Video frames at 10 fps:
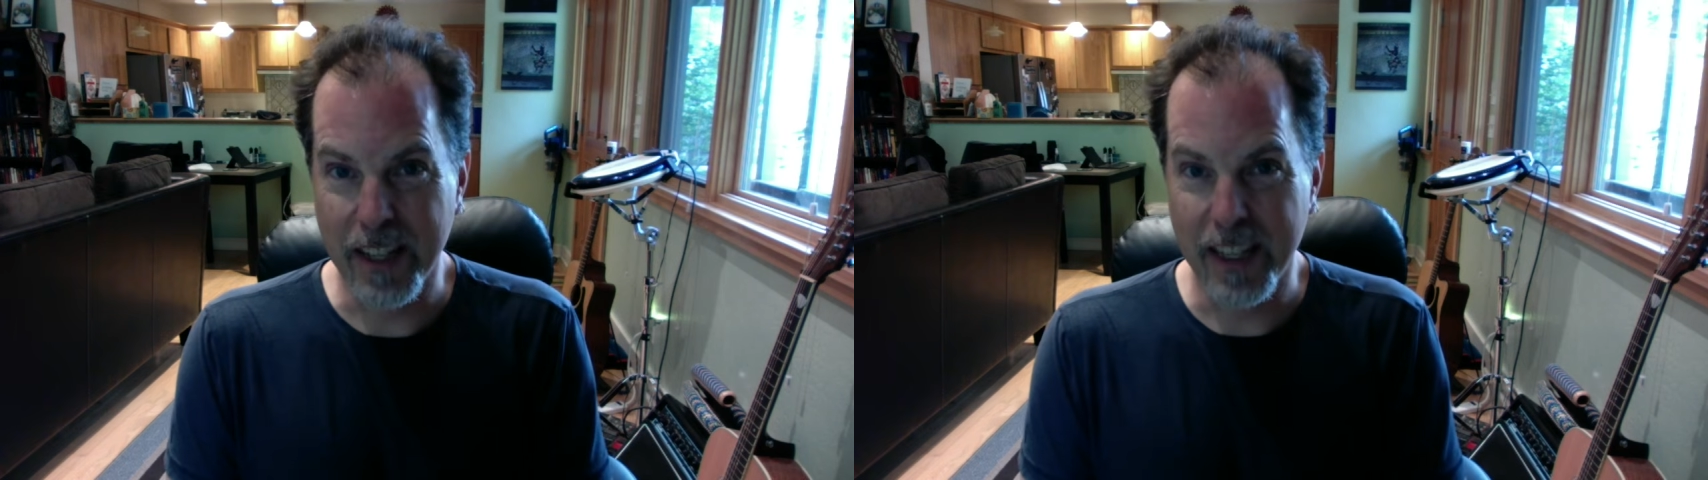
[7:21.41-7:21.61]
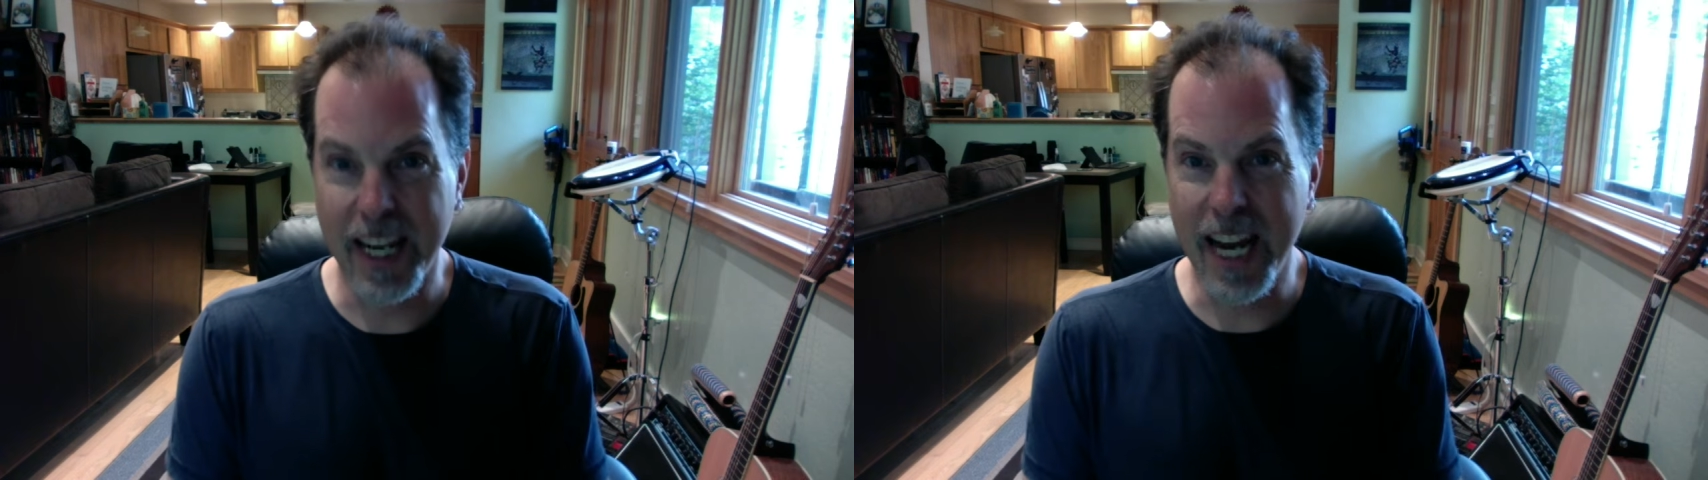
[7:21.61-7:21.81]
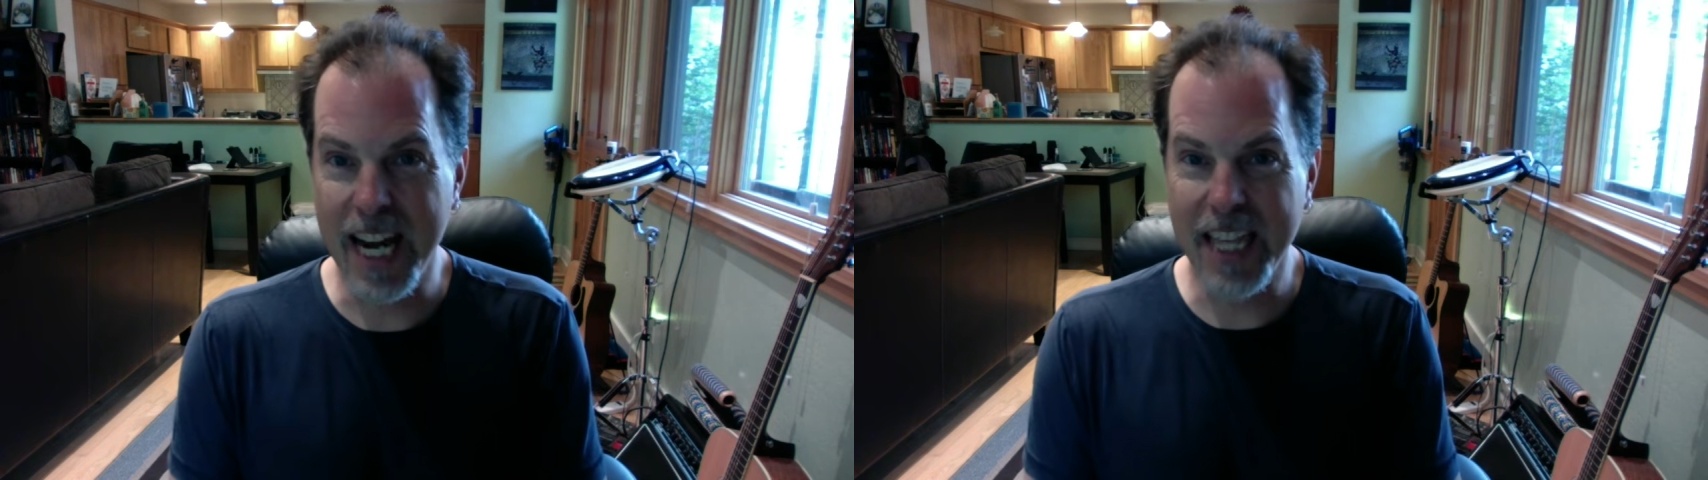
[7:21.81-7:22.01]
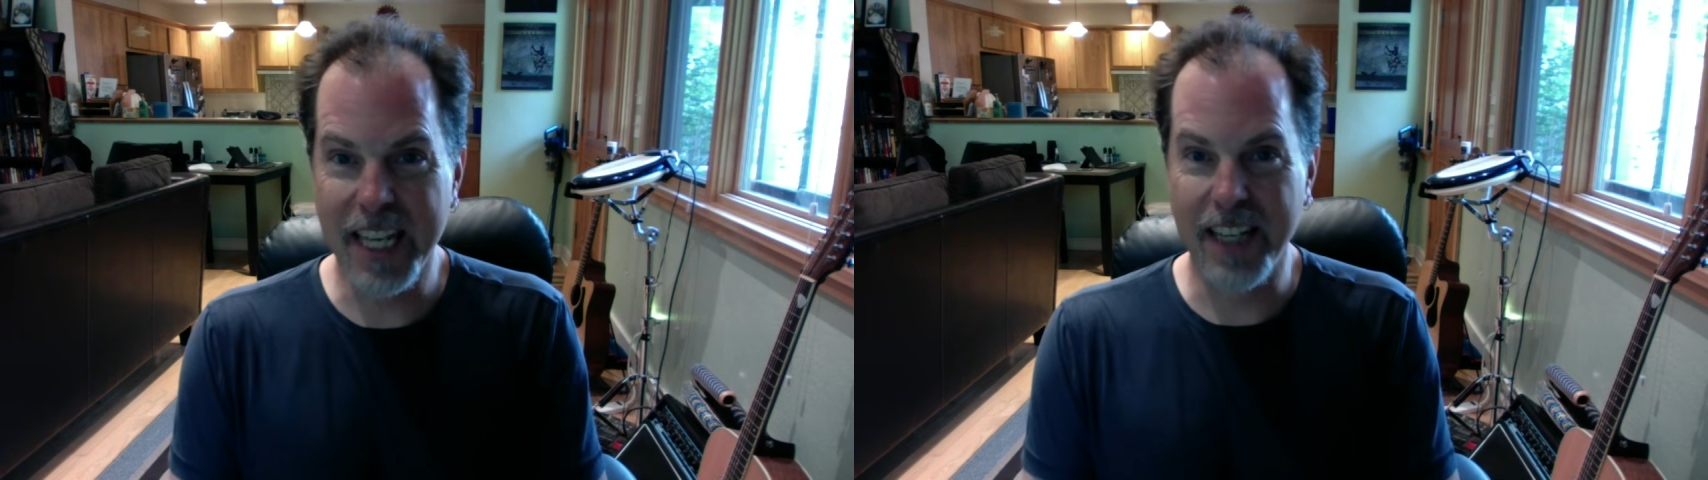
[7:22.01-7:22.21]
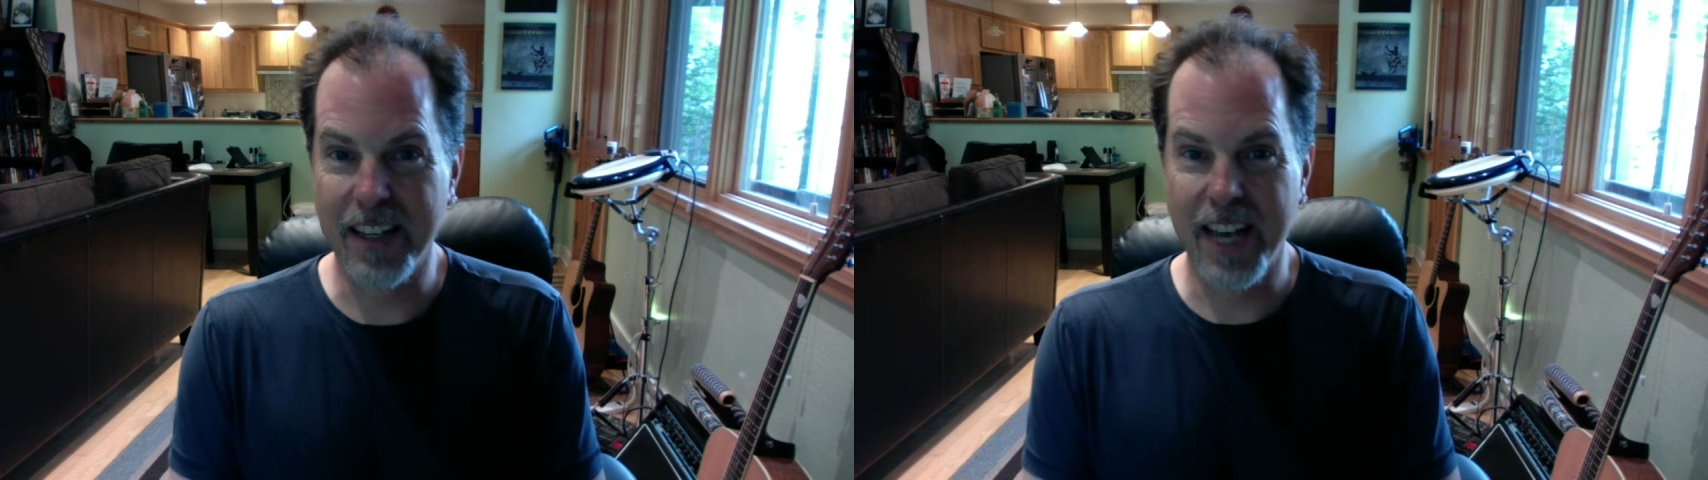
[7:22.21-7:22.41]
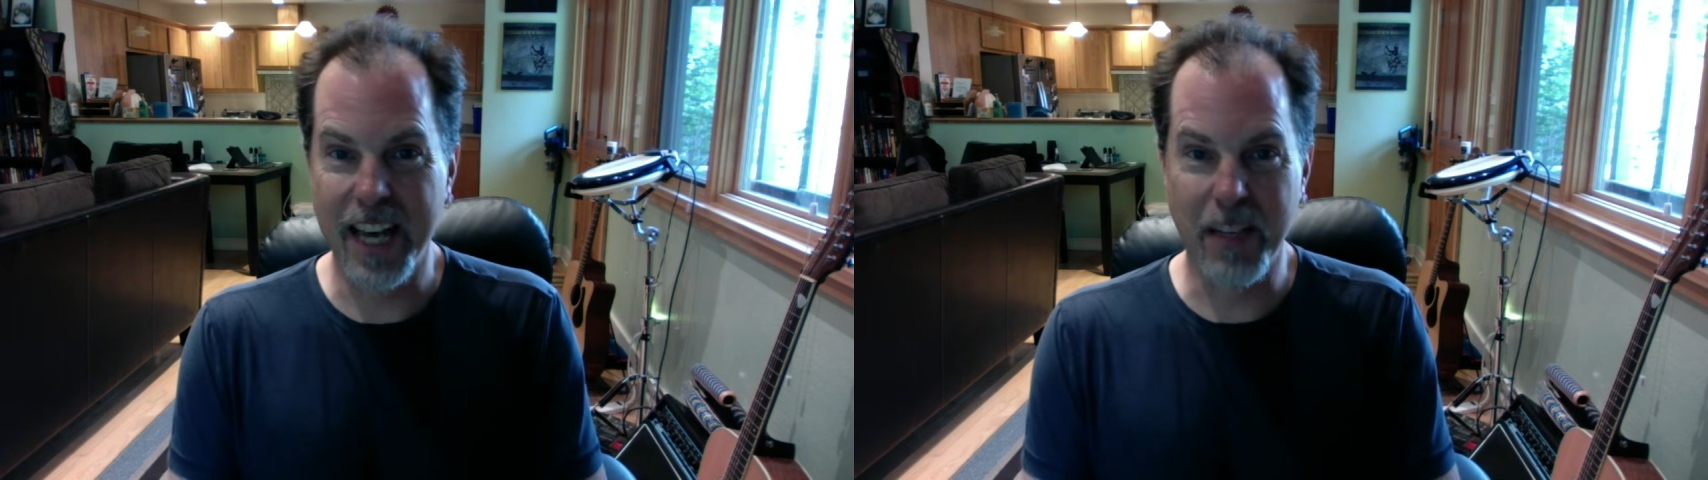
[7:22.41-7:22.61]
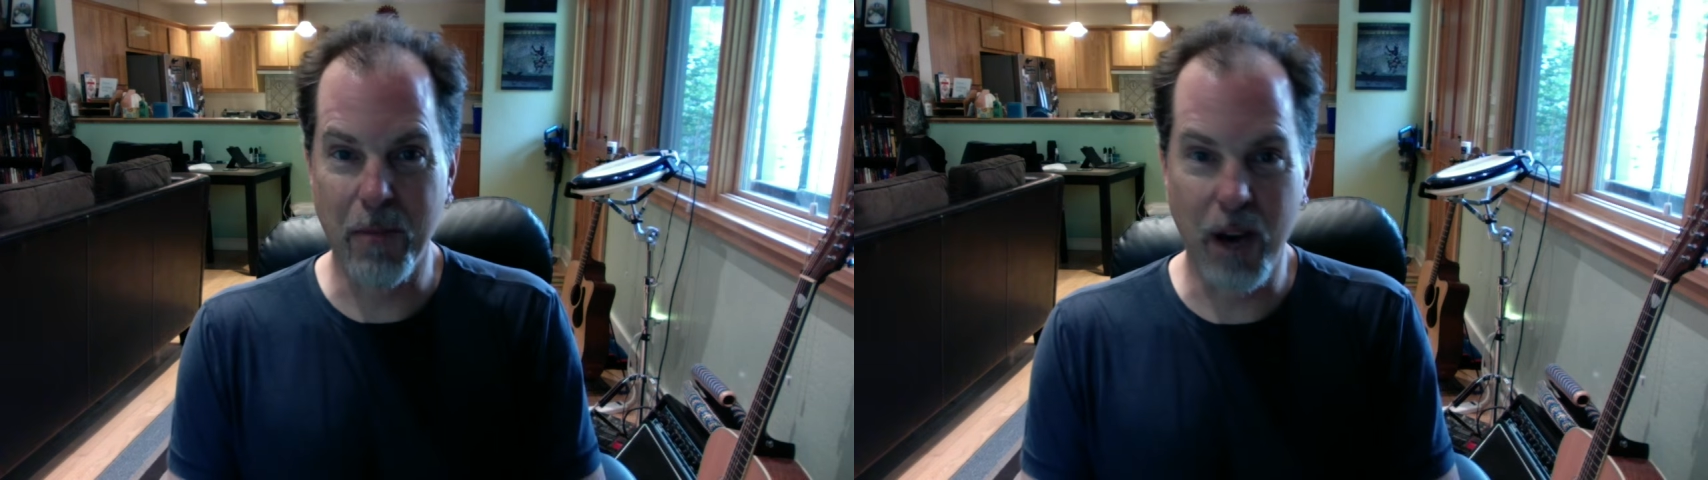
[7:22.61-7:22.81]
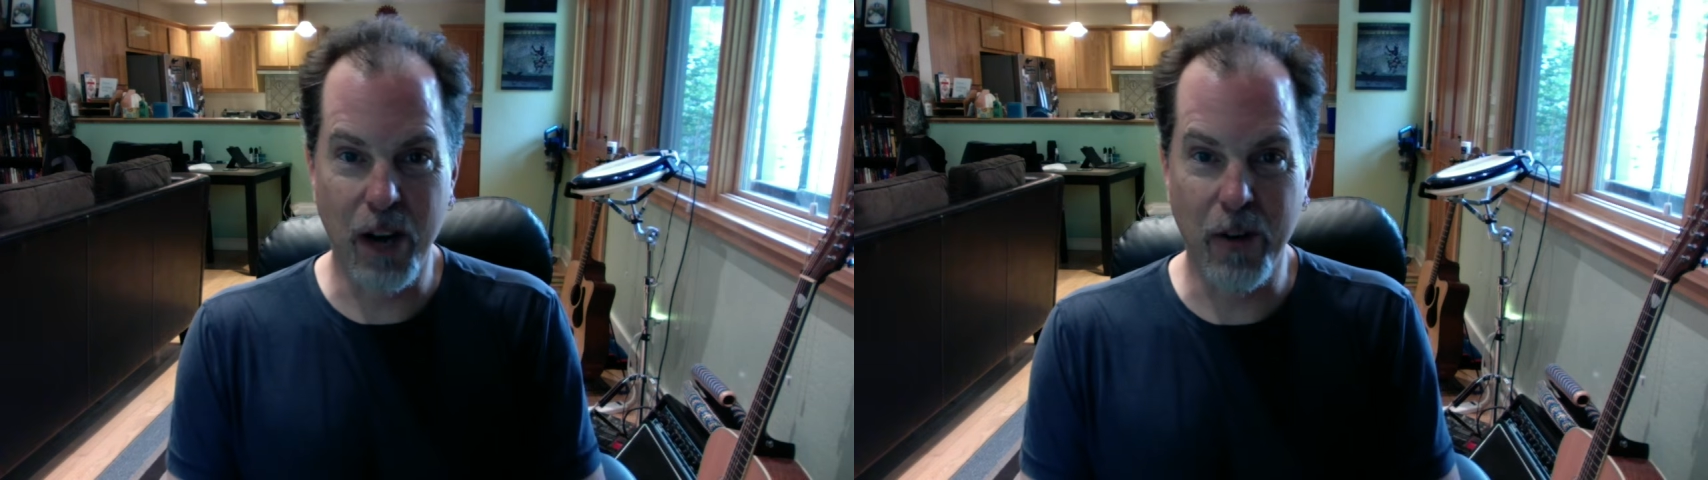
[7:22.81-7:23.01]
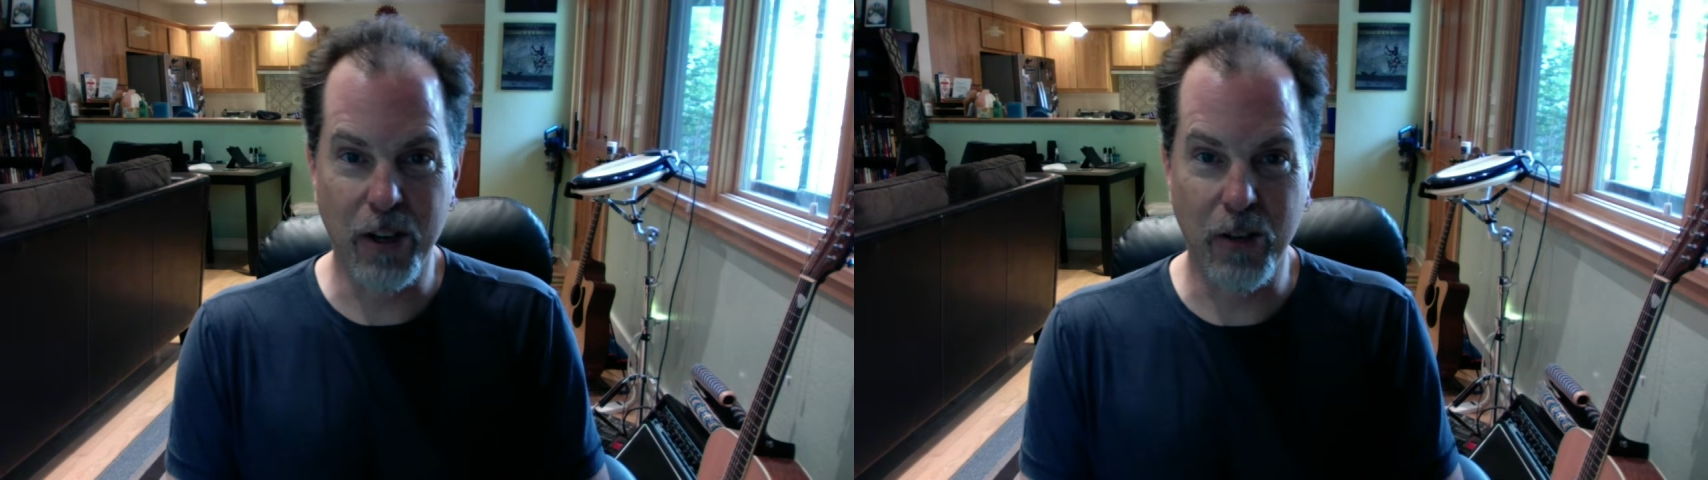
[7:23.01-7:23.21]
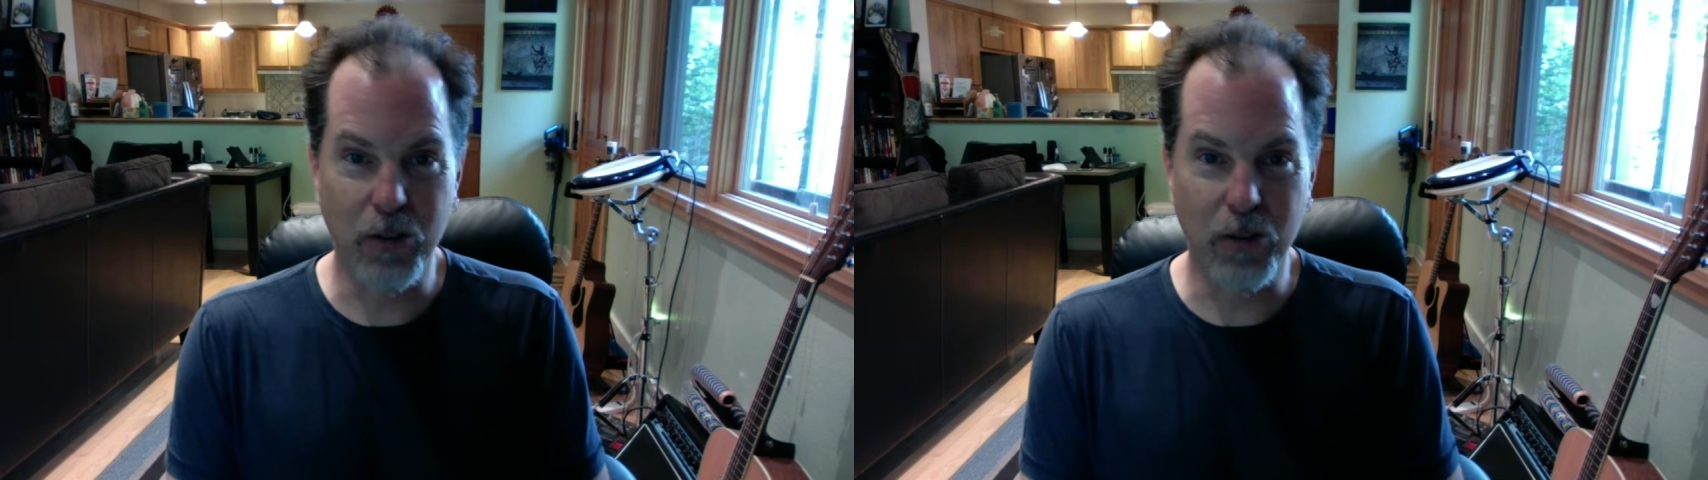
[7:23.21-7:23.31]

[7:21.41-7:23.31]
than anything at the moderate or